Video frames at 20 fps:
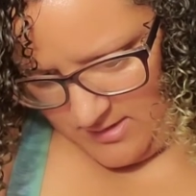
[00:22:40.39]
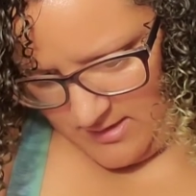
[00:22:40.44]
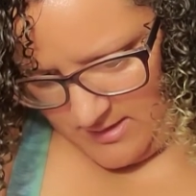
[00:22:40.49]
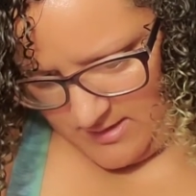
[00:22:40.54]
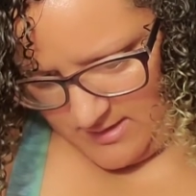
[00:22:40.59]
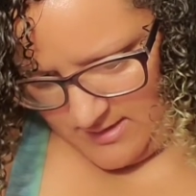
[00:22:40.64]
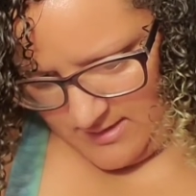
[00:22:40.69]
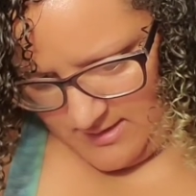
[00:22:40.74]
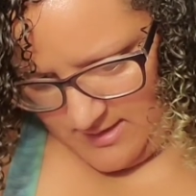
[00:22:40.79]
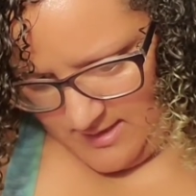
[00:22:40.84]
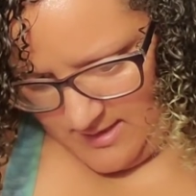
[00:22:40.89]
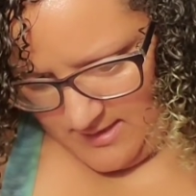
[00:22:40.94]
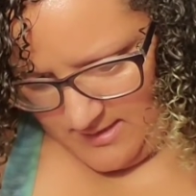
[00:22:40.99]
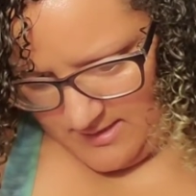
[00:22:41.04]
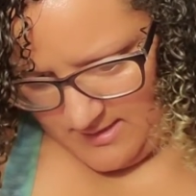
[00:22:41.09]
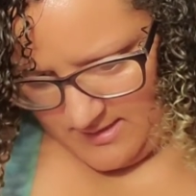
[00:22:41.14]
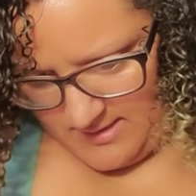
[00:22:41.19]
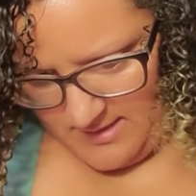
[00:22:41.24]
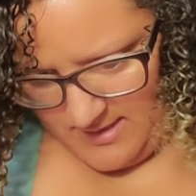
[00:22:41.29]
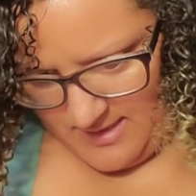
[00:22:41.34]
doesn't like
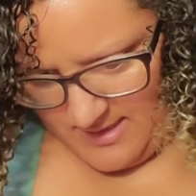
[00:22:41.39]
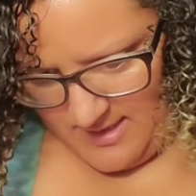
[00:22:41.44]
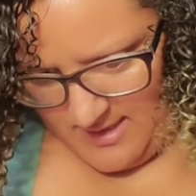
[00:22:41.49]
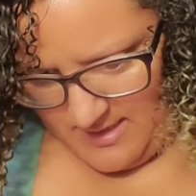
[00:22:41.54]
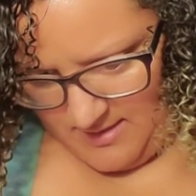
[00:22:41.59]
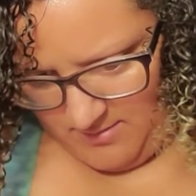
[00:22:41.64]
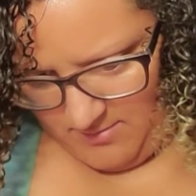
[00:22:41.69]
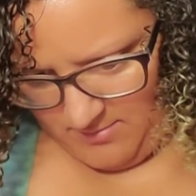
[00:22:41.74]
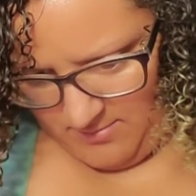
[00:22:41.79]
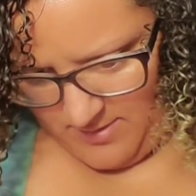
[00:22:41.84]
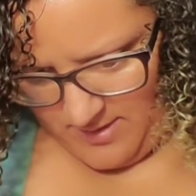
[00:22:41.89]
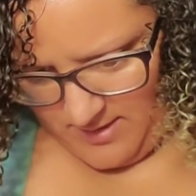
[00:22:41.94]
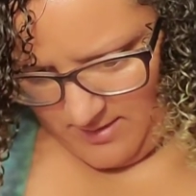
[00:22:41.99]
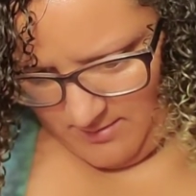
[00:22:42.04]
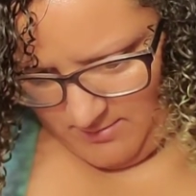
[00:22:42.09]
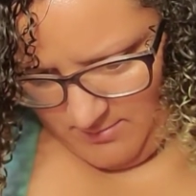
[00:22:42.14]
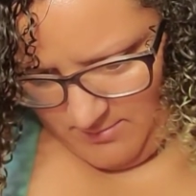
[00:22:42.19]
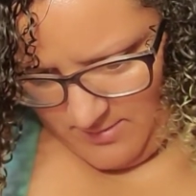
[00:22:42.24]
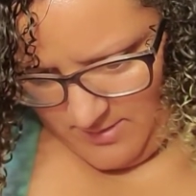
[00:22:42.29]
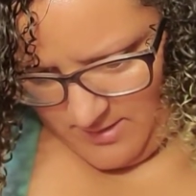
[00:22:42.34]
slide
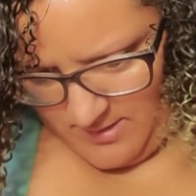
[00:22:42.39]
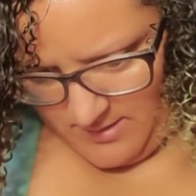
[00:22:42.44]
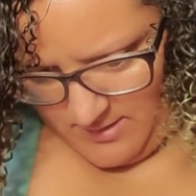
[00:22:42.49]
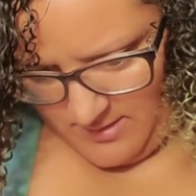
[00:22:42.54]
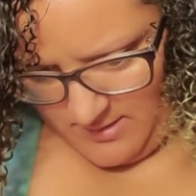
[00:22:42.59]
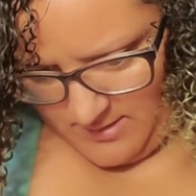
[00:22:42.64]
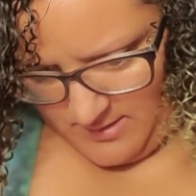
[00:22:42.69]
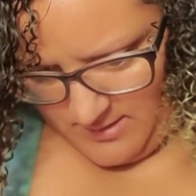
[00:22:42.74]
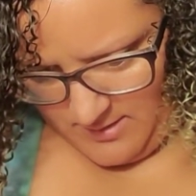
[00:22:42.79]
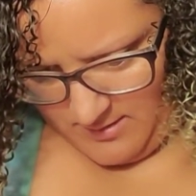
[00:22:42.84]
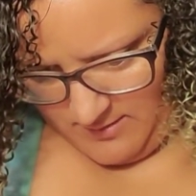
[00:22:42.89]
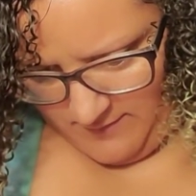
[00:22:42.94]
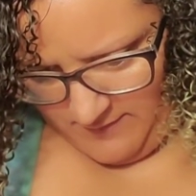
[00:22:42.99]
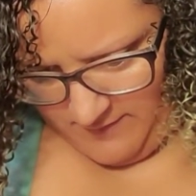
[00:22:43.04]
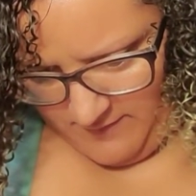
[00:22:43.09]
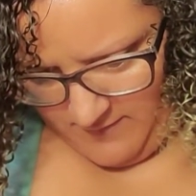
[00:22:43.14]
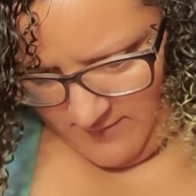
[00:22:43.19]
around and stuff.